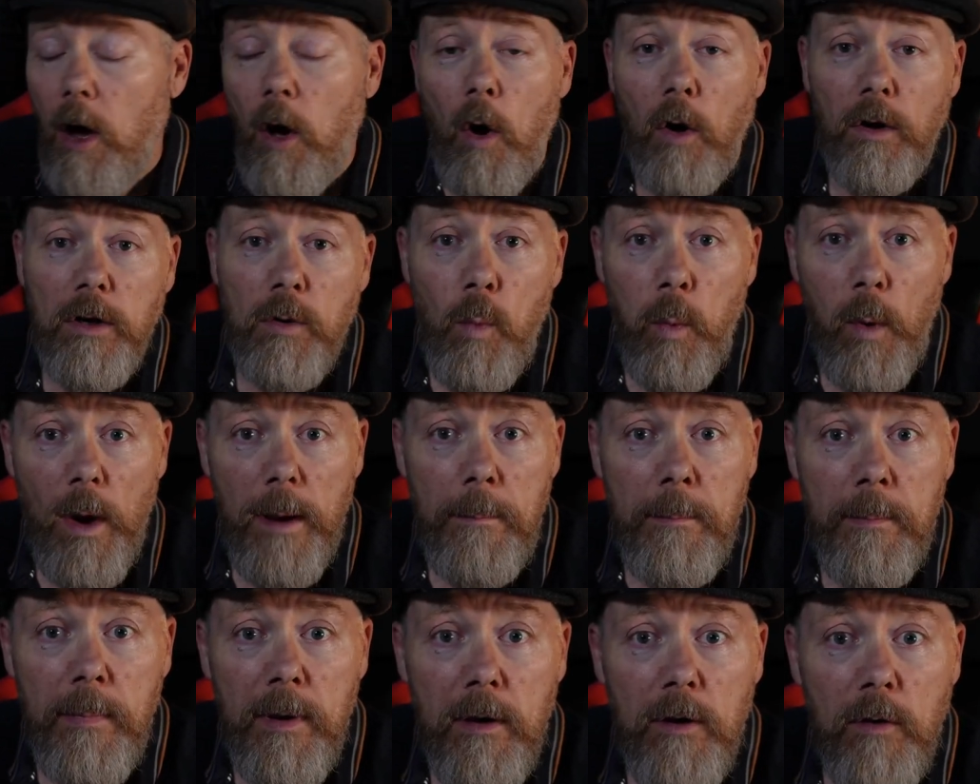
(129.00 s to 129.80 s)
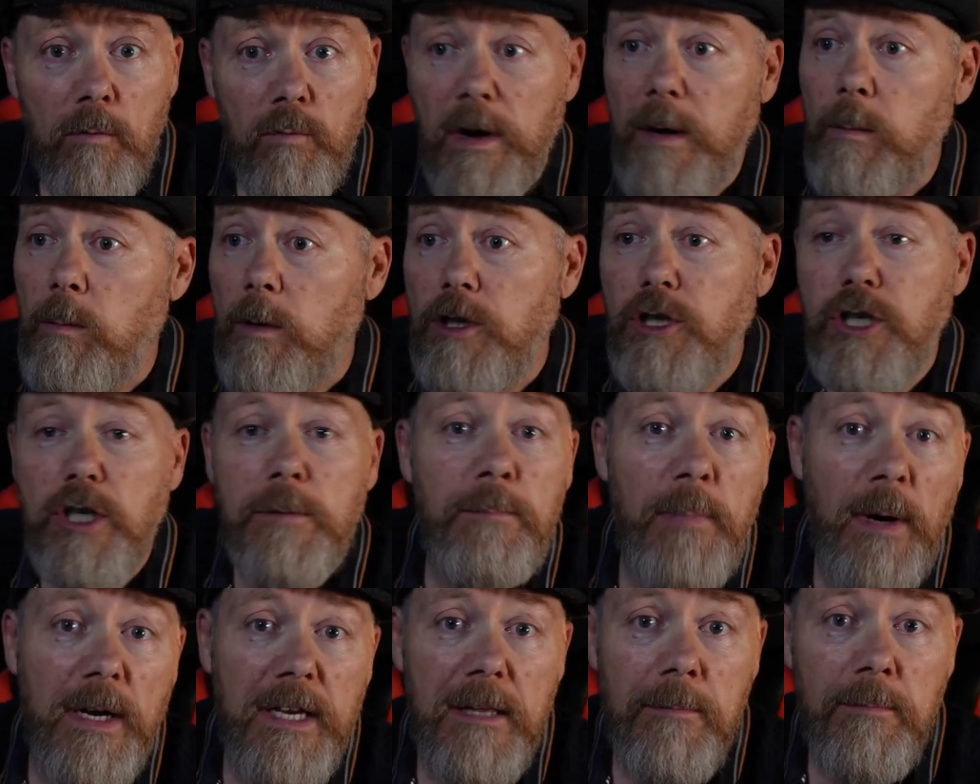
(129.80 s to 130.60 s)
on a whim, right, we'll
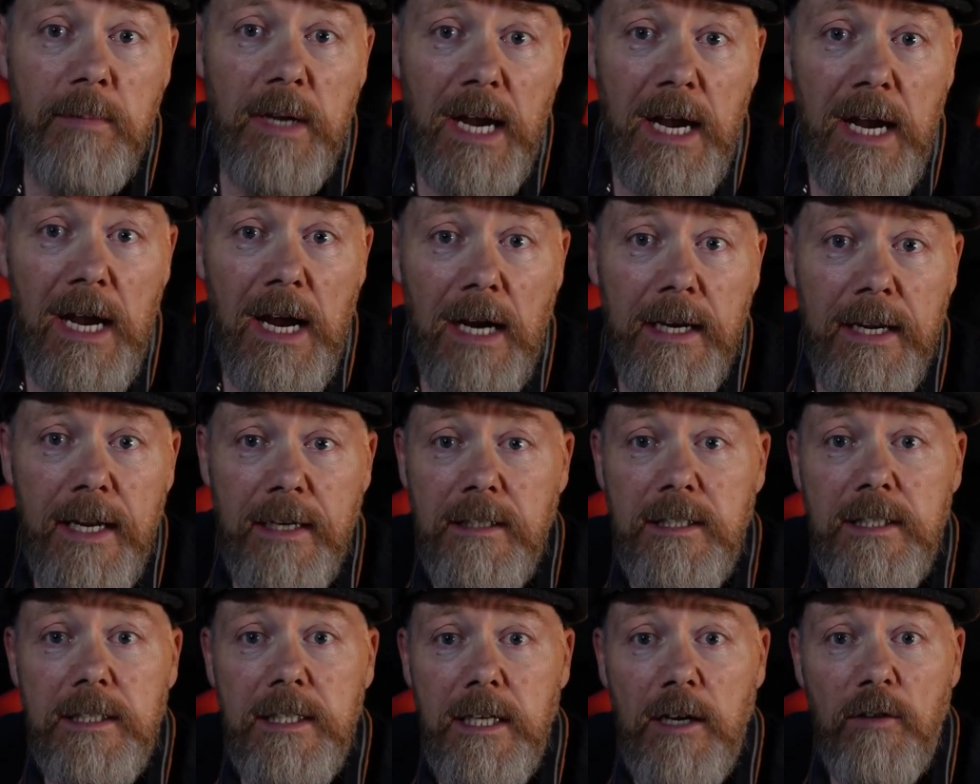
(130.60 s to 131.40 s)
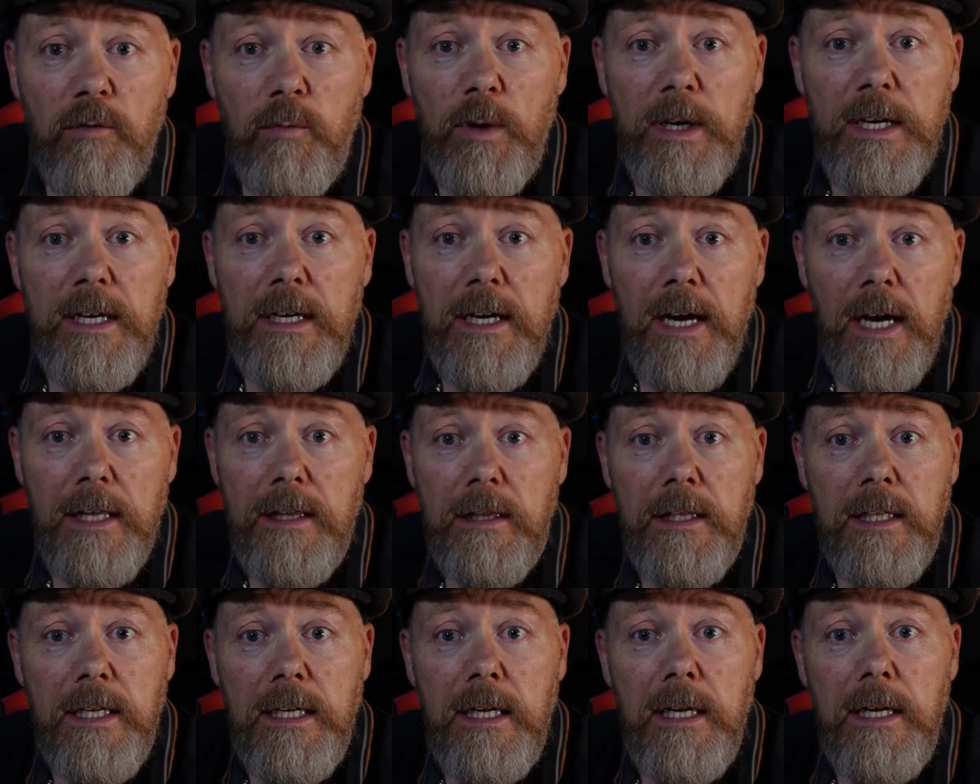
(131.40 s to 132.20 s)
just bung them here and then see if we can
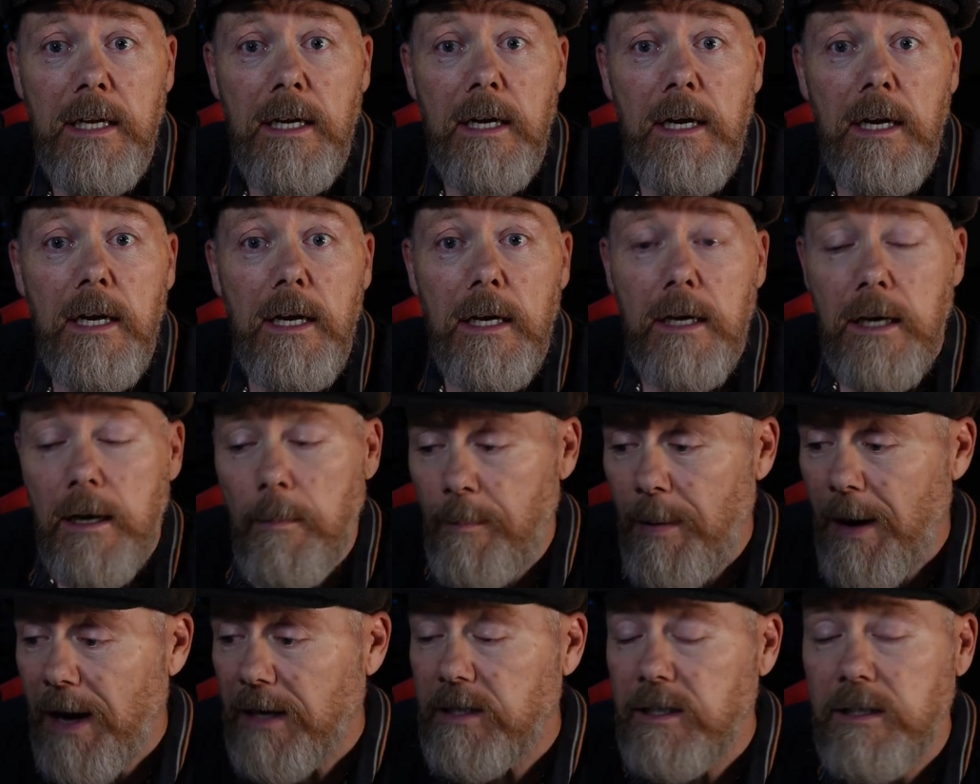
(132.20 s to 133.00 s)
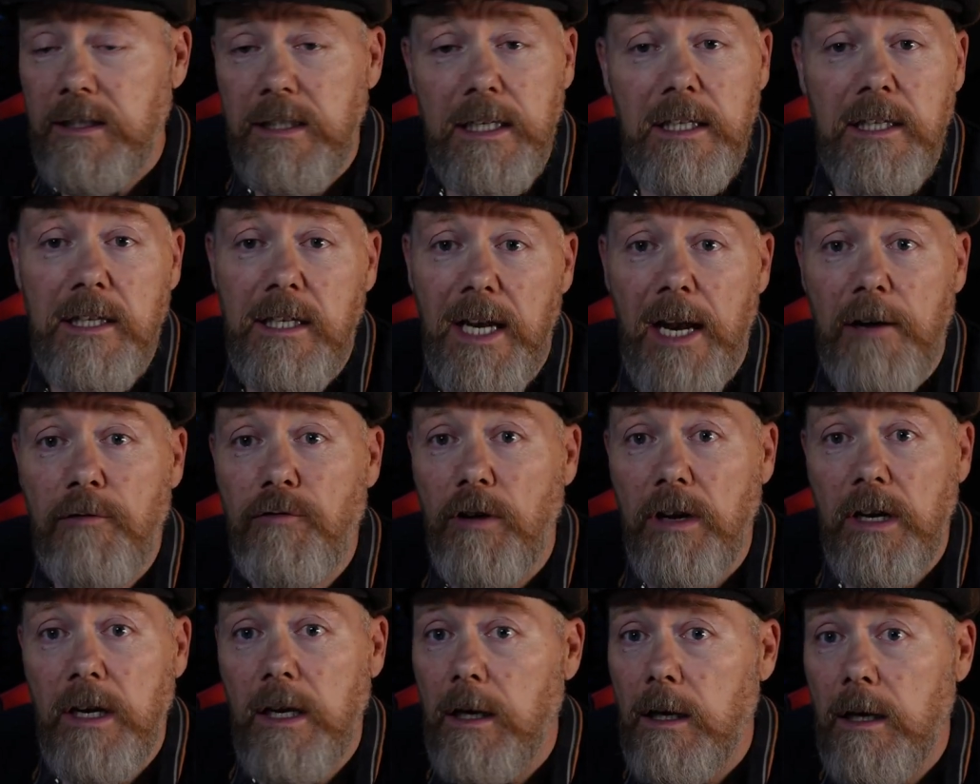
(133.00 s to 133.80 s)
get the capacity, the
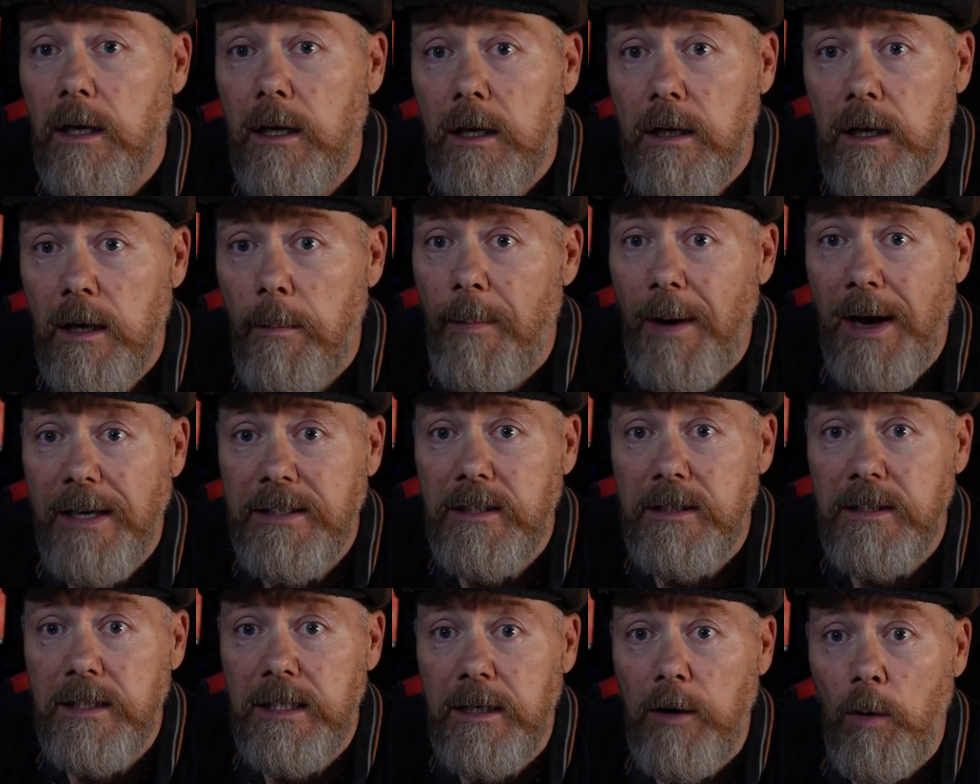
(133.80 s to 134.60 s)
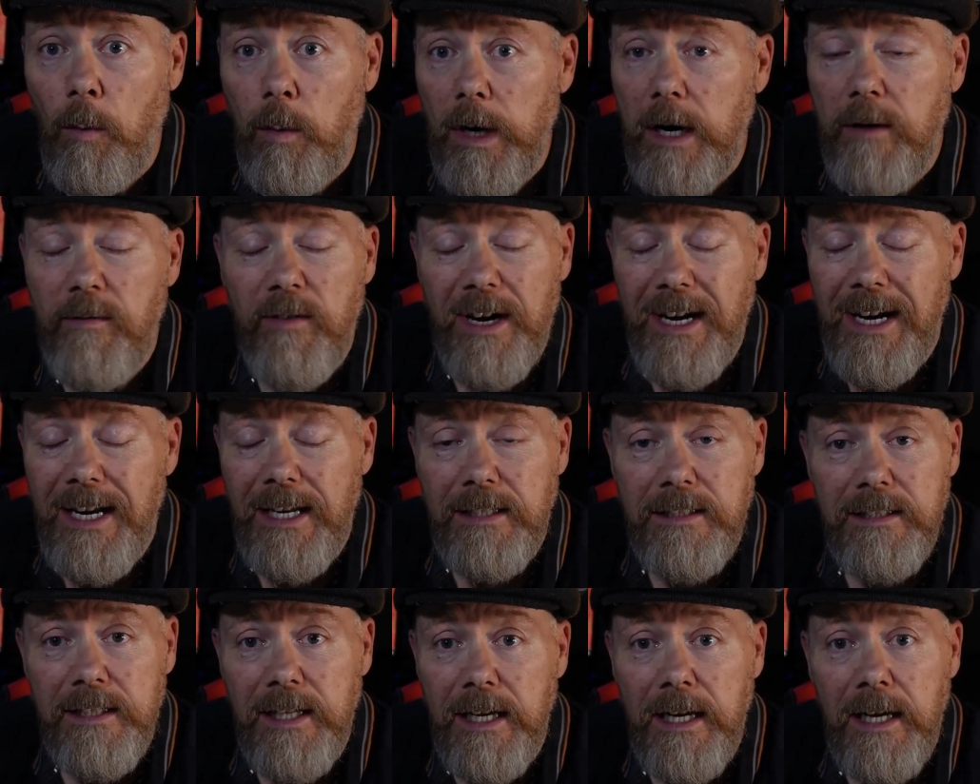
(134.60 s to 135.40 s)
electric capacity or whatever it
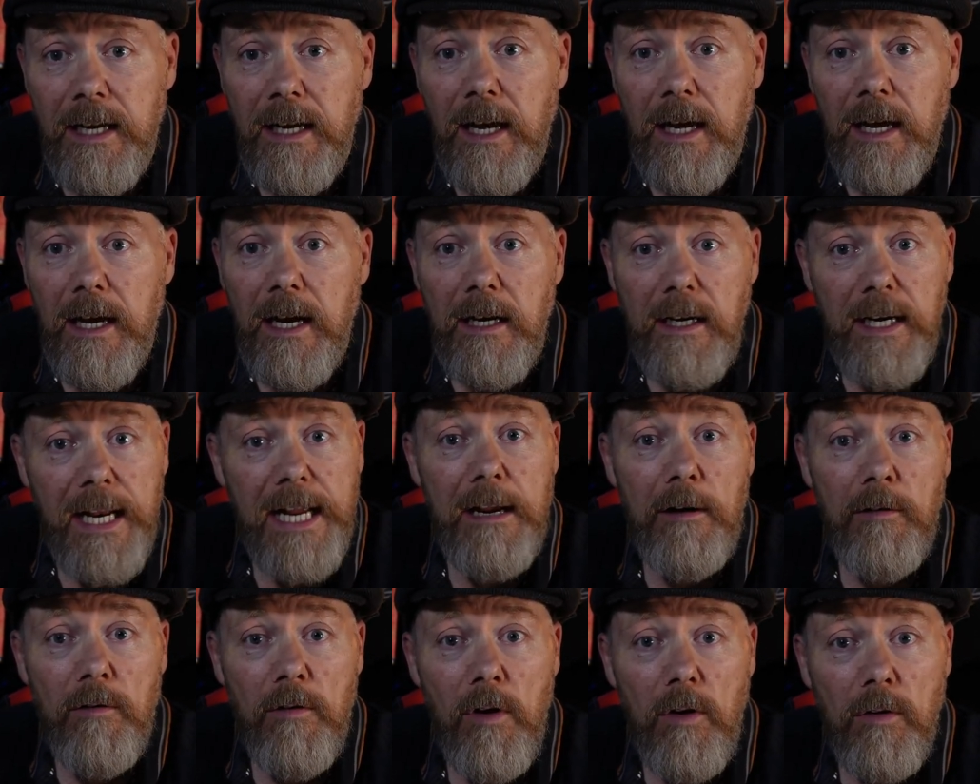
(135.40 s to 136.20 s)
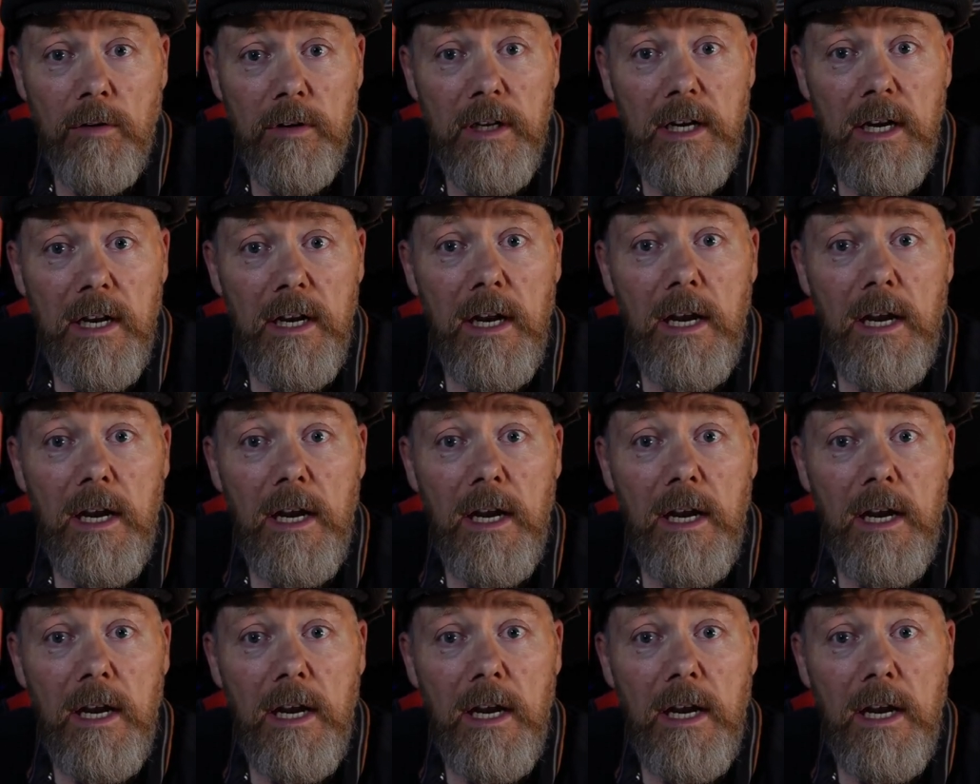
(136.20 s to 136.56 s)
is there later on.